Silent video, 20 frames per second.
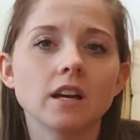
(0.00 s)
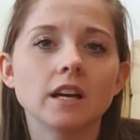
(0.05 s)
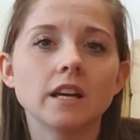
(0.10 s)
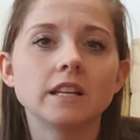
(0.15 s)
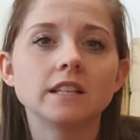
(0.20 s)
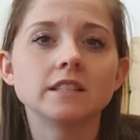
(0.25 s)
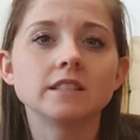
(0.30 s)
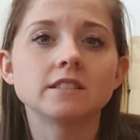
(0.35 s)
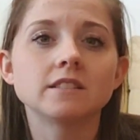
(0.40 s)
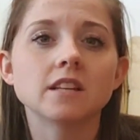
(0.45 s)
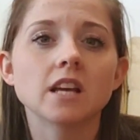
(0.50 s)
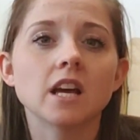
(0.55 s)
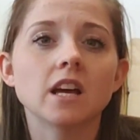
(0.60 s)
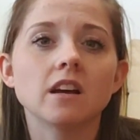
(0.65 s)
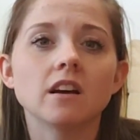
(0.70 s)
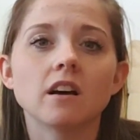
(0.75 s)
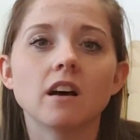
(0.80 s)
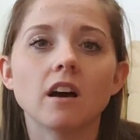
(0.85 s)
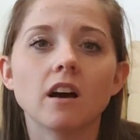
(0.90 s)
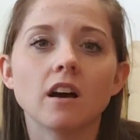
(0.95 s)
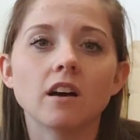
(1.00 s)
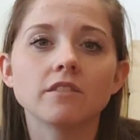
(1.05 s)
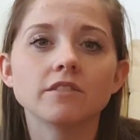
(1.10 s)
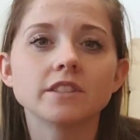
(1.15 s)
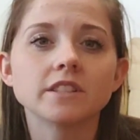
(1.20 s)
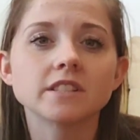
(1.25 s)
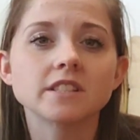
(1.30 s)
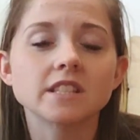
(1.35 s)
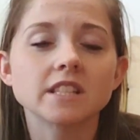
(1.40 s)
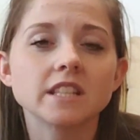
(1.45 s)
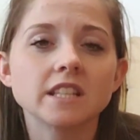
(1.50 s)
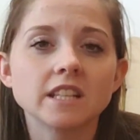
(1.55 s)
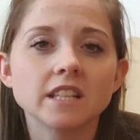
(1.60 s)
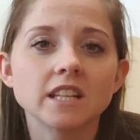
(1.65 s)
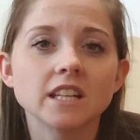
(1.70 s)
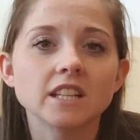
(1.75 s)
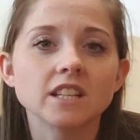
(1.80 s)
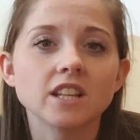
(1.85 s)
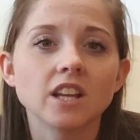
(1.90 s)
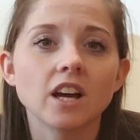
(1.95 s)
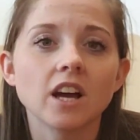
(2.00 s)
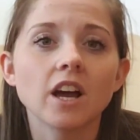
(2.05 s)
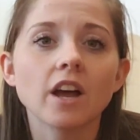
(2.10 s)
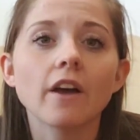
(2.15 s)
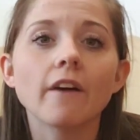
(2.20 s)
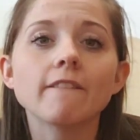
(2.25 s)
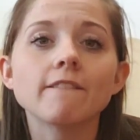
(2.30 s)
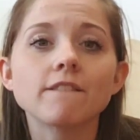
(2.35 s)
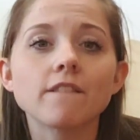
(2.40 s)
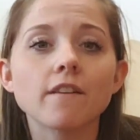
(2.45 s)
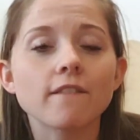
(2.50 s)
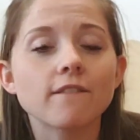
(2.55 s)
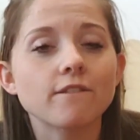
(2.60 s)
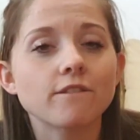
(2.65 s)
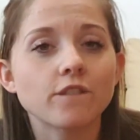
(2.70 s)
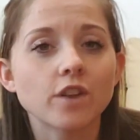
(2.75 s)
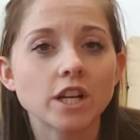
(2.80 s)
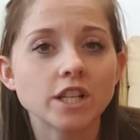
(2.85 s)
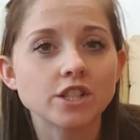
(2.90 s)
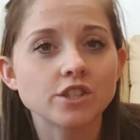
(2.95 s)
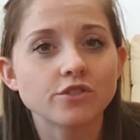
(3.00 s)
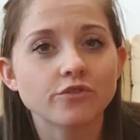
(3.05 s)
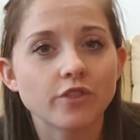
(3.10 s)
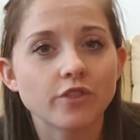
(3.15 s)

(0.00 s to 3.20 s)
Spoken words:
is obviously a lot of French